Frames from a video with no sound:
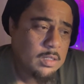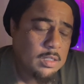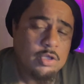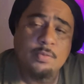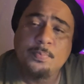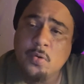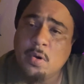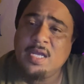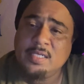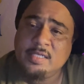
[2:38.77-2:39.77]
you put
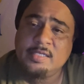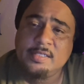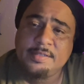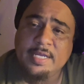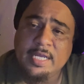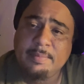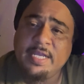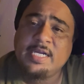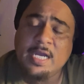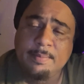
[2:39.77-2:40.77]
on the on my
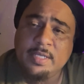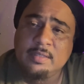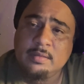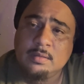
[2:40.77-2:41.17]
comment.